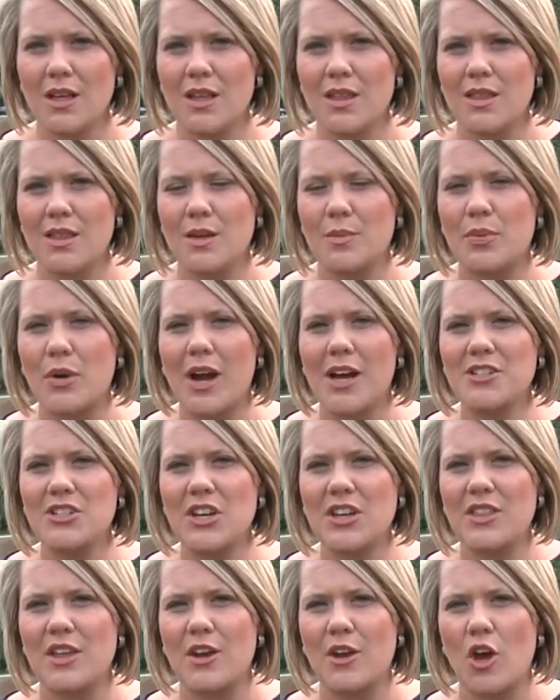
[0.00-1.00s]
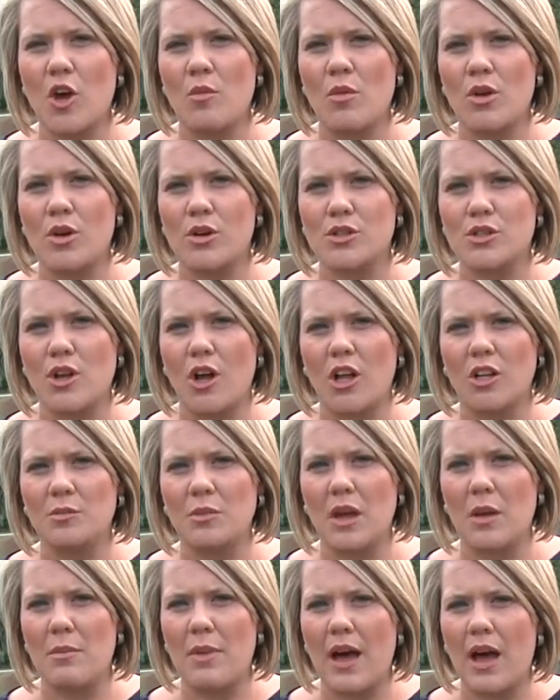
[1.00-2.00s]
The project that homeowners called
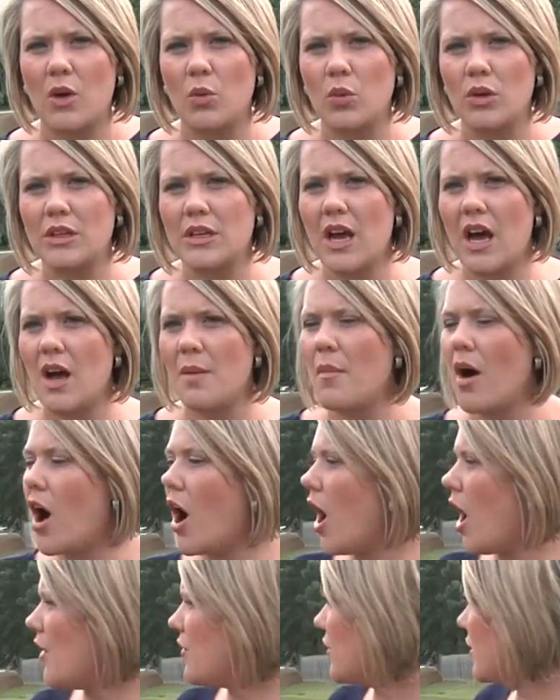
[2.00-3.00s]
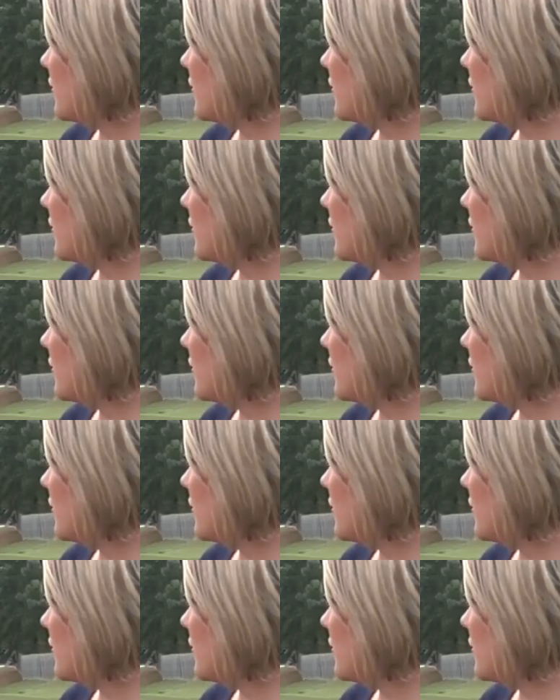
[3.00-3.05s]
me about would come off